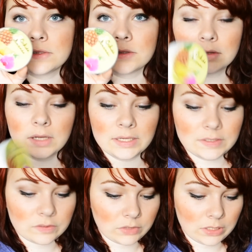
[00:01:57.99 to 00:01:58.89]
is a
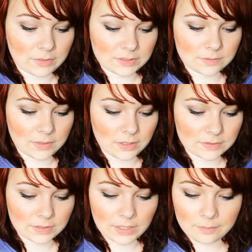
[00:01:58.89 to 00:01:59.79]
nice cream that
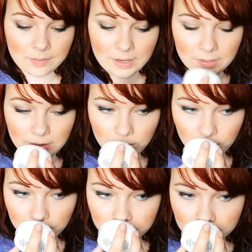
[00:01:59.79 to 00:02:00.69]
smells like
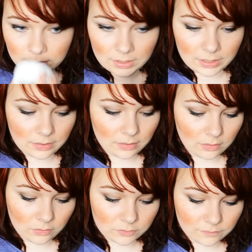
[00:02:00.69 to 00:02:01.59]
pineapple, and
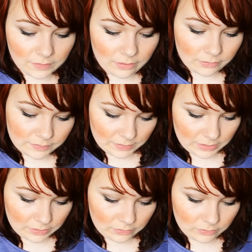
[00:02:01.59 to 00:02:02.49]
those flowers that
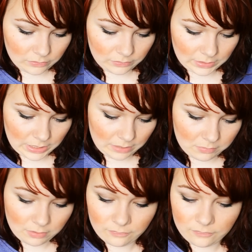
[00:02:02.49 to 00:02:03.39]
I don't know the name
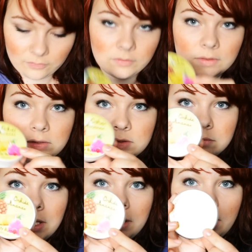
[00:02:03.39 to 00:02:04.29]
of. It's
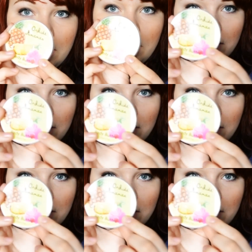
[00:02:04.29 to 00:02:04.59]
right there.